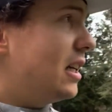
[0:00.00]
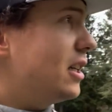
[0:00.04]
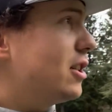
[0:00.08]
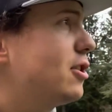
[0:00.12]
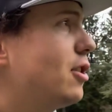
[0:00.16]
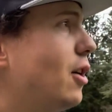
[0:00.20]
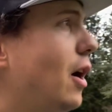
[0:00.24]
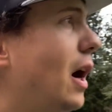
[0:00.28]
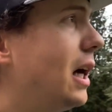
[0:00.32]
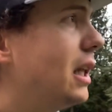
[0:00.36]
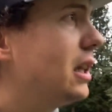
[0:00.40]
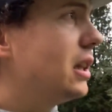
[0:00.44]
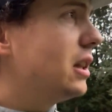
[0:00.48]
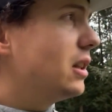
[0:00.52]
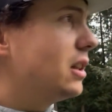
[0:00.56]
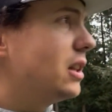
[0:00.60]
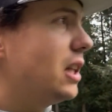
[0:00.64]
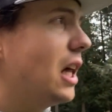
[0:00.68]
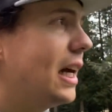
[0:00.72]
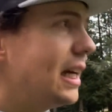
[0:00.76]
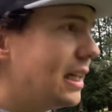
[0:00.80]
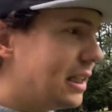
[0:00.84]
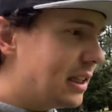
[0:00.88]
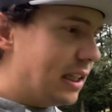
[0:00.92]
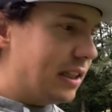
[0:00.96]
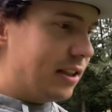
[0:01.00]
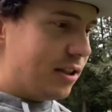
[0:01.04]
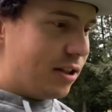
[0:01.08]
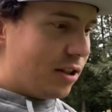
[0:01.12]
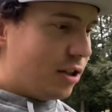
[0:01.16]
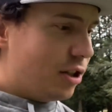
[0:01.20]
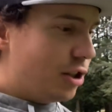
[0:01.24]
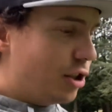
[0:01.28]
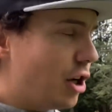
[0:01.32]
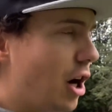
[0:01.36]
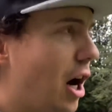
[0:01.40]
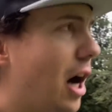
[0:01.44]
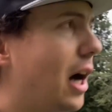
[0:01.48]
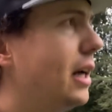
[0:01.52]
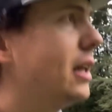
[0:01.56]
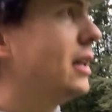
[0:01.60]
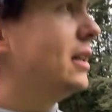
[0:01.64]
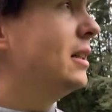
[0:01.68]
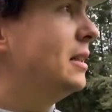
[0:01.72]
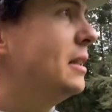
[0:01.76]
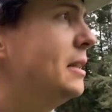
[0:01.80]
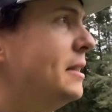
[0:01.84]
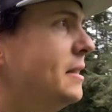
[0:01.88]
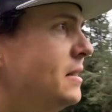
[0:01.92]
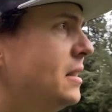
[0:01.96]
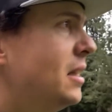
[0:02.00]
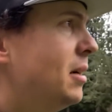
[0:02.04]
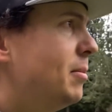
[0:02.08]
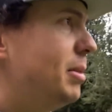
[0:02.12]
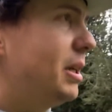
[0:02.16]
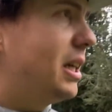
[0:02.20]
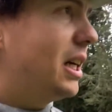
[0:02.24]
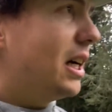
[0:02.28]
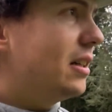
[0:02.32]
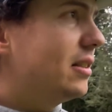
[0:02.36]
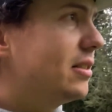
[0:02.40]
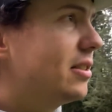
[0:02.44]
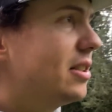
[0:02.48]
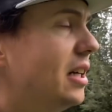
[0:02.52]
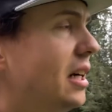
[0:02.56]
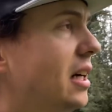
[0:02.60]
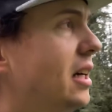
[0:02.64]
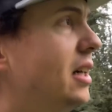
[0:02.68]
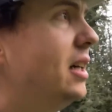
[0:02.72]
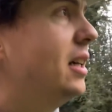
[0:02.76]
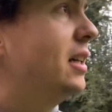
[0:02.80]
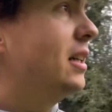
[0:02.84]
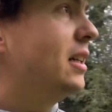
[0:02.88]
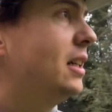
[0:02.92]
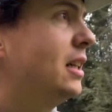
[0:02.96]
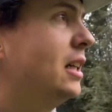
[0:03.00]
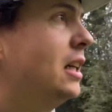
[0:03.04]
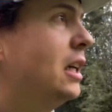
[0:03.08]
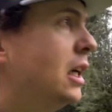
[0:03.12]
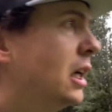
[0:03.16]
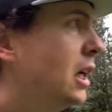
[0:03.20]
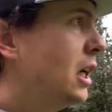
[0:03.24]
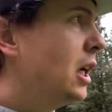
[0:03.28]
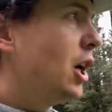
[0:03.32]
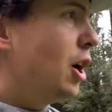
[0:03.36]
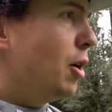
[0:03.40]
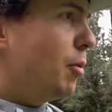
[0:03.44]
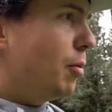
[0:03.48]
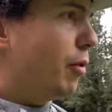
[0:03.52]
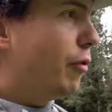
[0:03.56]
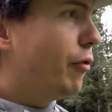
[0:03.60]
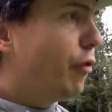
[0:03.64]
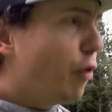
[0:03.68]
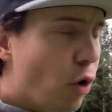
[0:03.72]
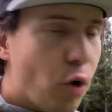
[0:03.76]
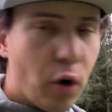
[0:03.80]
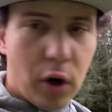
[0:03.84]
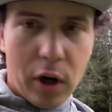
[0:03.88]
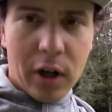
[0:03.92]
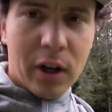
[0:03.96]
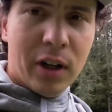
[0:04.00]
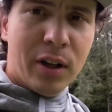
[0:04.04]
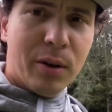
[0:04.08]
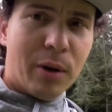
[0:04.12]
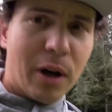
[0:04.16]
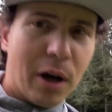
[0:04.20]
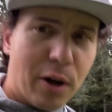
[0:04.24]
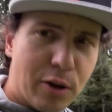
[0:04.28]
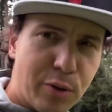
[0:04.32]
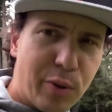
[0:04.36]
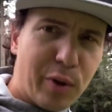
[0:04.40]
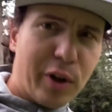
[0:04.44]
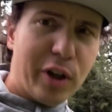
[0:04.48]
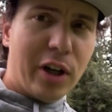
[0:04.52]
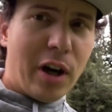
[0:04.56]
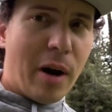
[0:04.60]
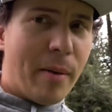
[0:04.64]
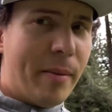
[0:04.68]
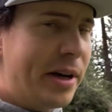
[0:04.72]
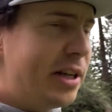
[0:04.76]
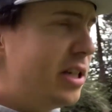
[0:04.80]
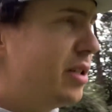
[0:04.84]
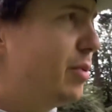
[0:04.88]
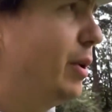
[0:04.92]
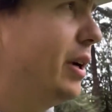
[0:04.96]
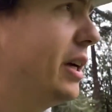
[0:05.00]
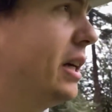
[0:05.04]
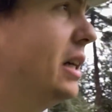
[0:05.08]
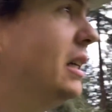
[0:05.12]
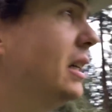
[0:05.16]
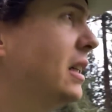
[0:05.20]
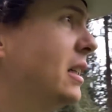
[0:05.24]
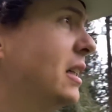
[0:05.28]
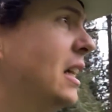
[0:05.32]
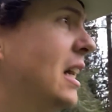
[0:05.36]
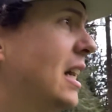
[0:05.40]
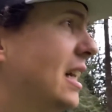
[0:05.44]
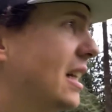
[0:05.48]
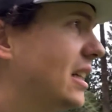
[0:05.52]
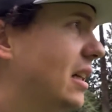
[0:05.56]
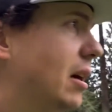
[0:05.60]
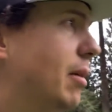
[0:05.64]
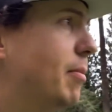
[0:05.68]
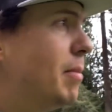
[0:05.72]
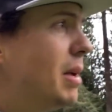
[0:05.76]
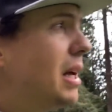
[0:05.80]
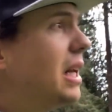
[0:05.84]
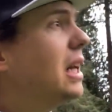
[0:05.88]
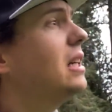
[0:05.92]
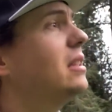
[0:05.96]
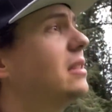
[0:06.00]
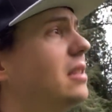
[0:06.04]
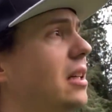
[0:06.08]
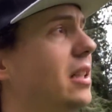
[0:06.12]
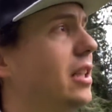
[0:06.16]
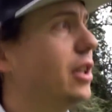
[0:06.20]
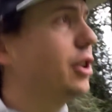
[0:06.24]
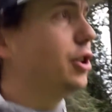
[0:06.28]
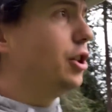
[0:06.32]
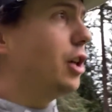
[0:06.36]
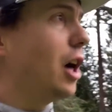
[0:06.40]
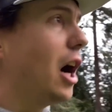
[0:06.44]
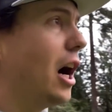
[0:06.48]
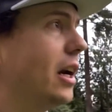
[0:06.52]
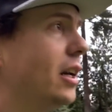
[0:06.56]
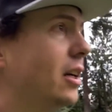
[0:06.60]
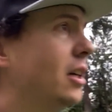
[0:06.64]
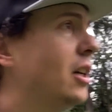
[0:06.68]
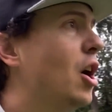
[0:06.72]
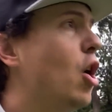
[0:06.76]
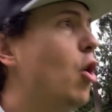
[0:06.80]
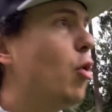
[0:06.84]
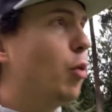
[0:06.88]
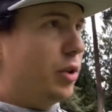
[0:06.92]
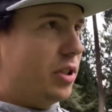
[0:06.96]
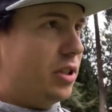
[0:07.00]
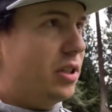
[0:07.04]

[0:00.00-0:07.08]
So I like this shot because before, when I was working on my swing, committing to this shot was